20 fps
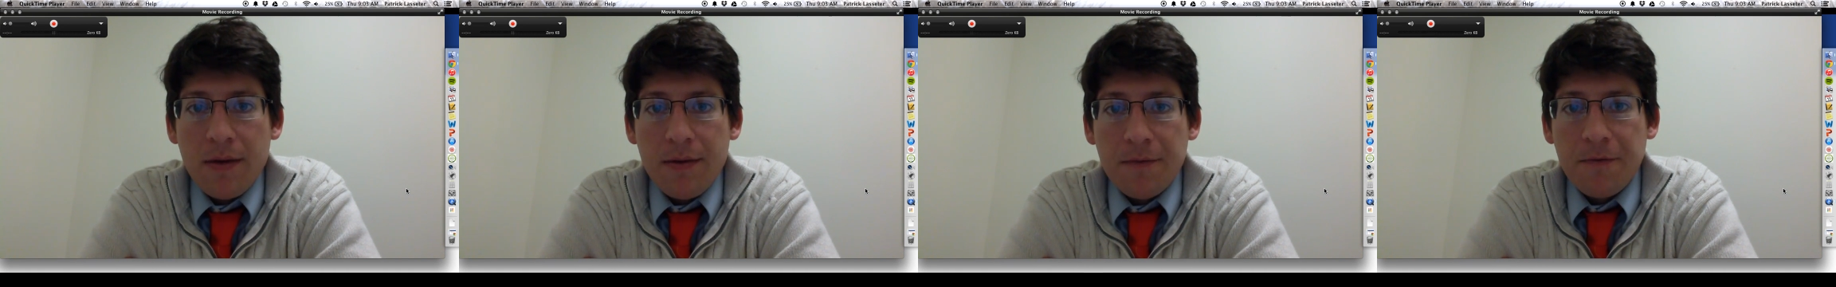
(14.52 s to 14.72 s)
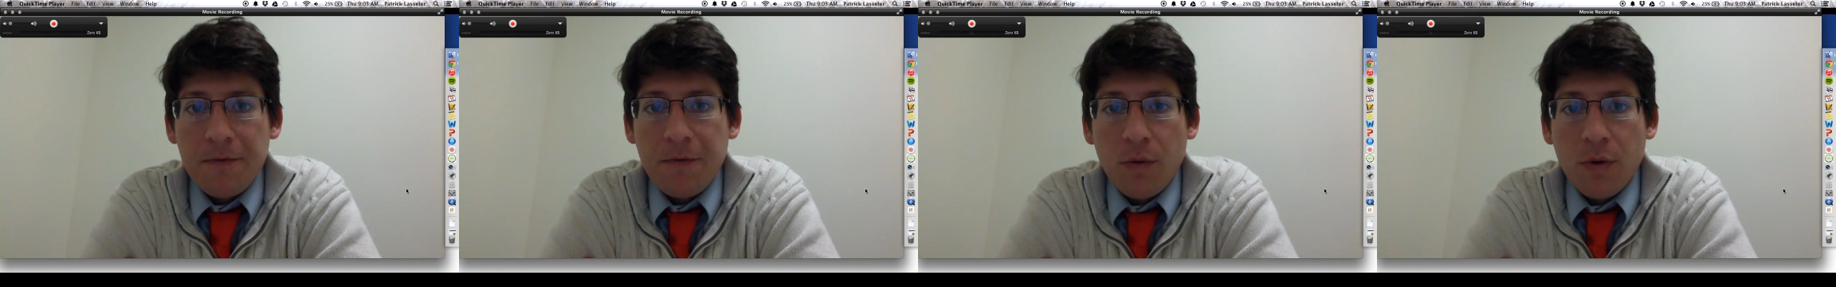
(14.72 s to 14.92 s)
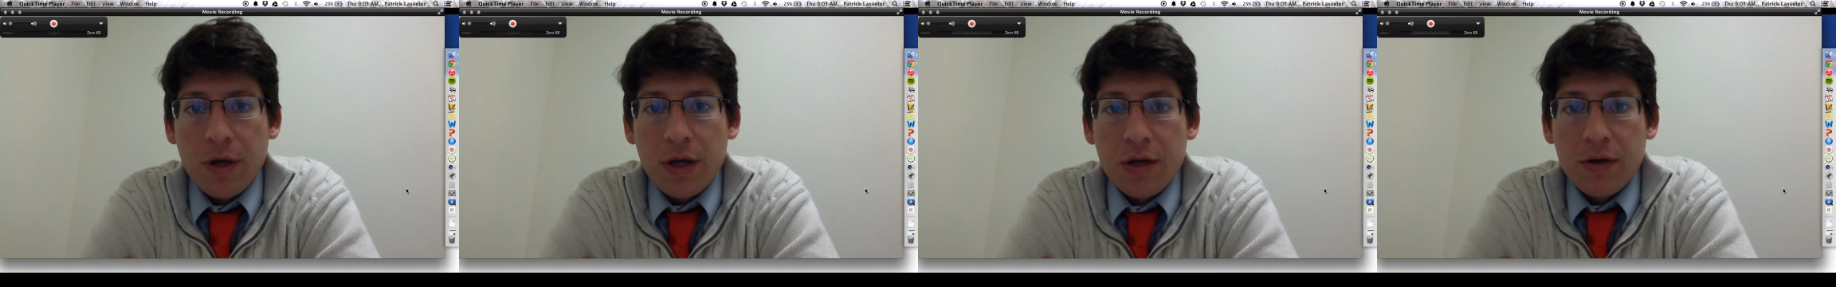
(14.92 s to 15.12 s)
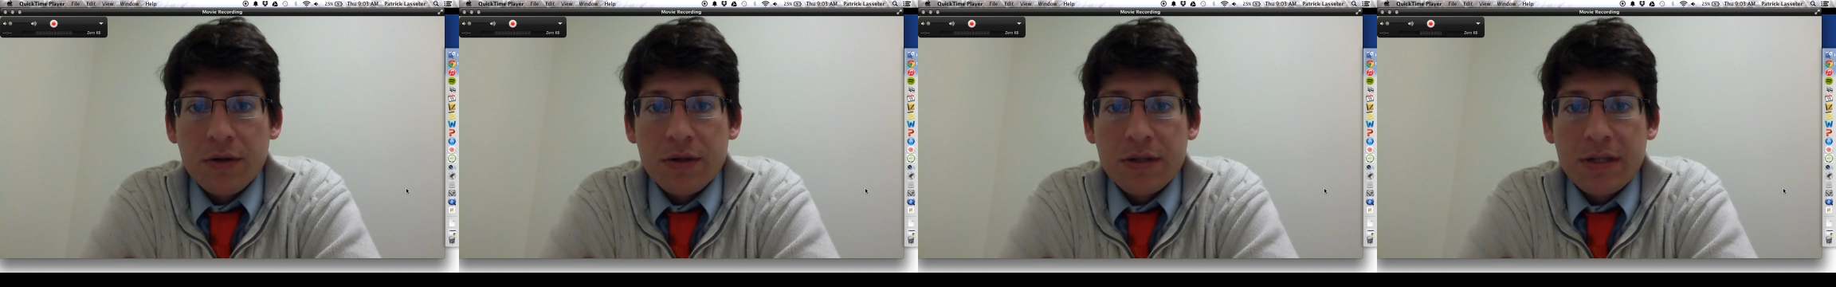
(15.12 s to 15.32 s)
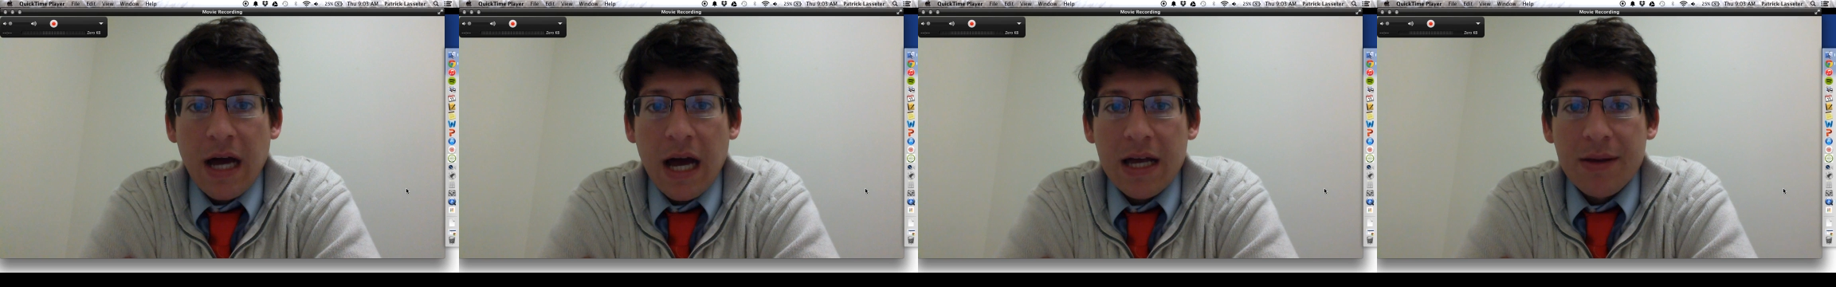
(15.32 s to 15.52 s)
for your
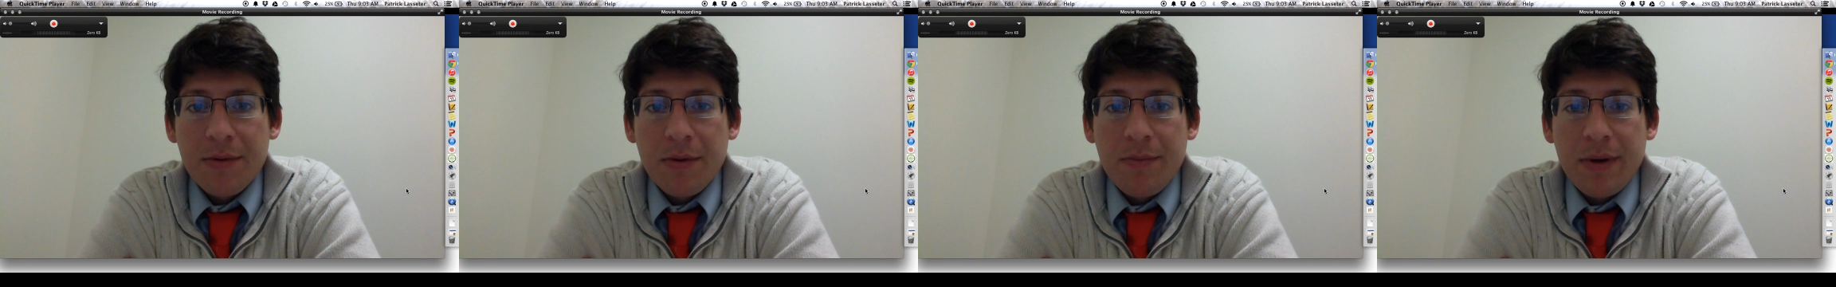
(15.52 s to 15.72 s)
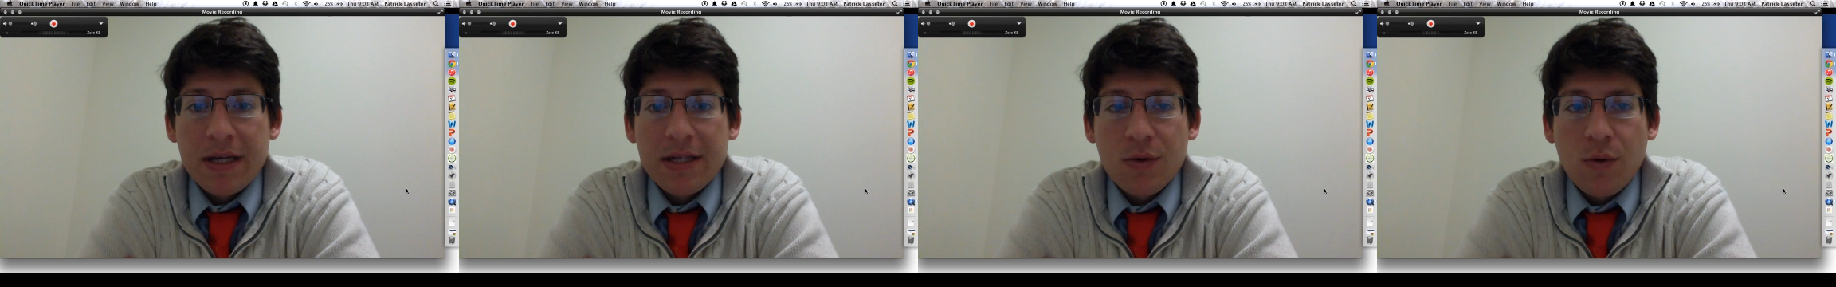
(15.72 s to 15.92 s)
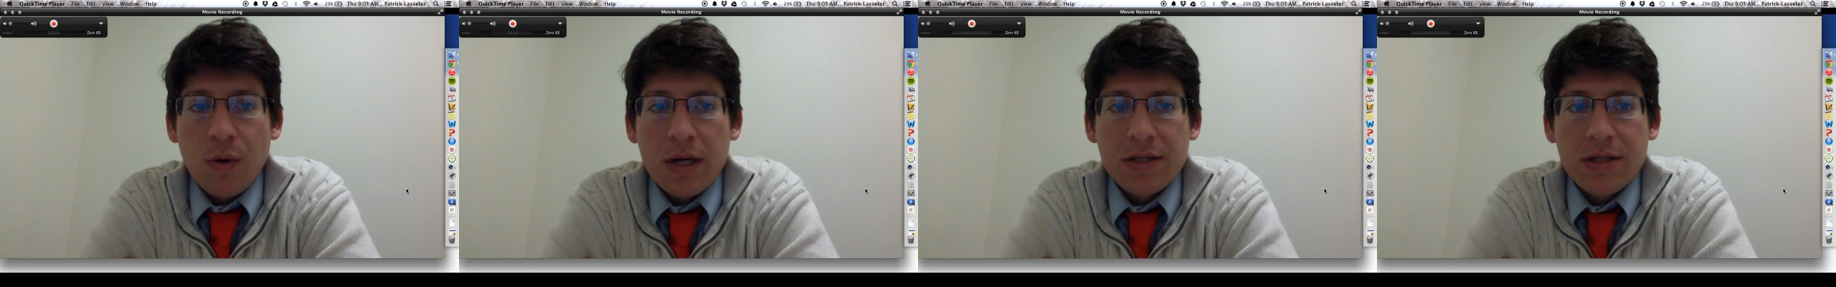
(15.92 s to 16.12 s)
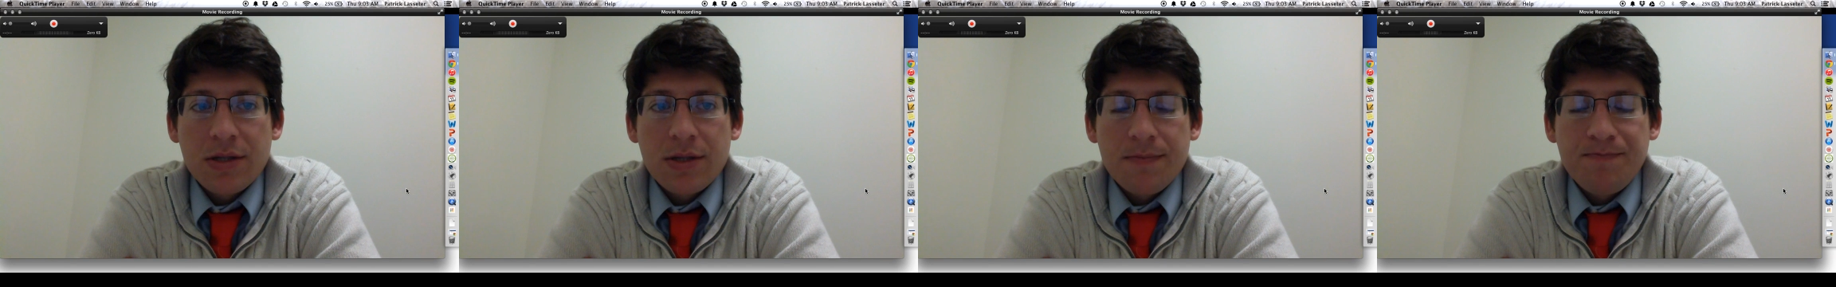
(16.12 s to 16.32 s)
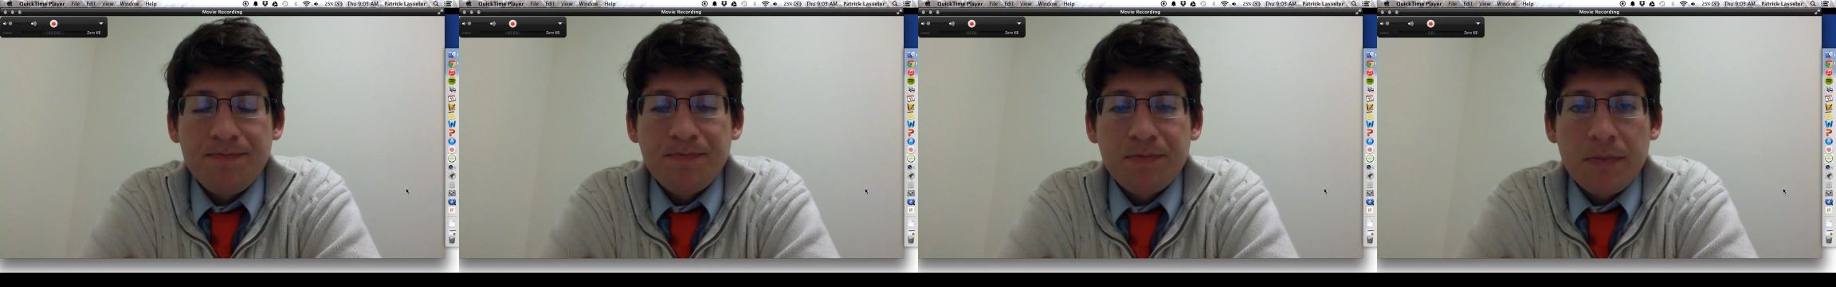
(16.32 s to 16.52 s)
document-based
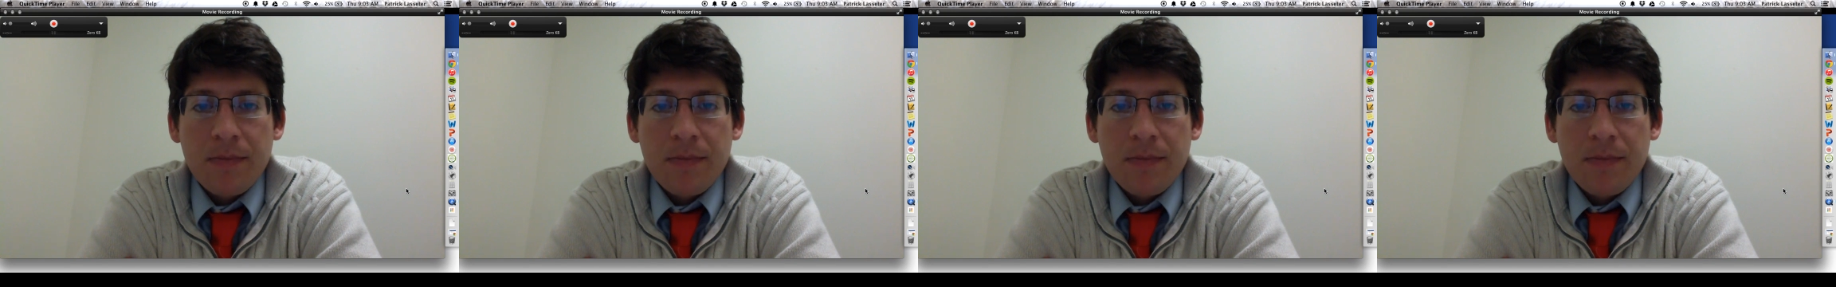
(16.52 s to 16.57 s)
question.